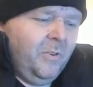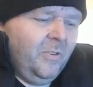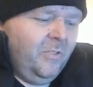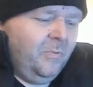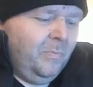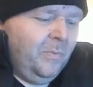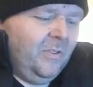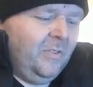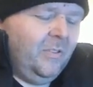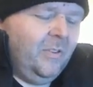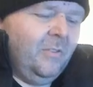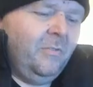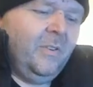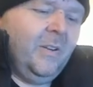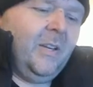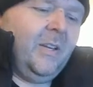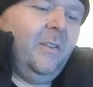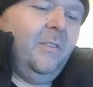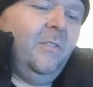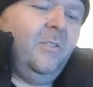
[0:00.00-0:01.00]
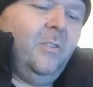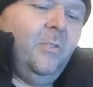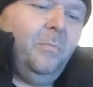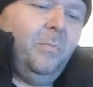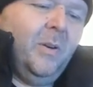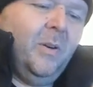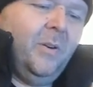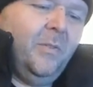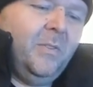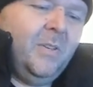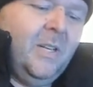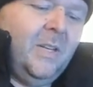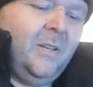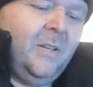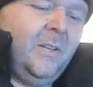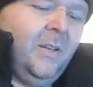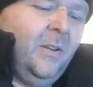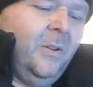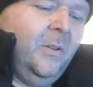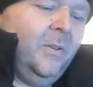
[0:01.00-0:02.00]
specific and super
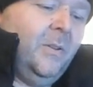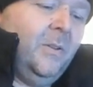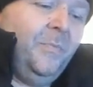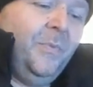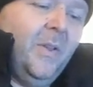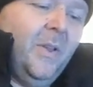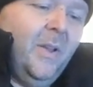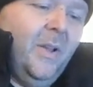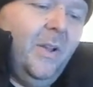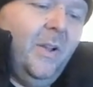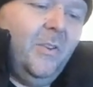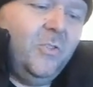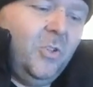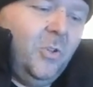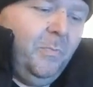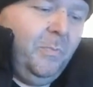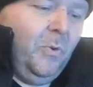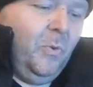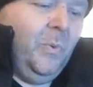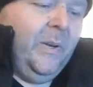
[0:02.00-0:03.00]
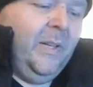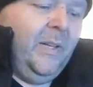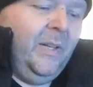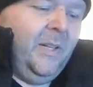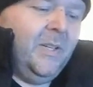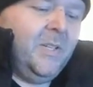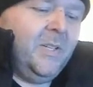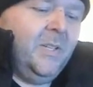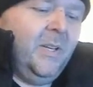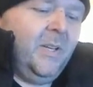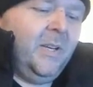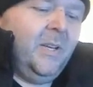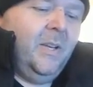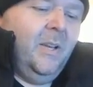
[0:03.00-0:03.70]
detailed and super realistic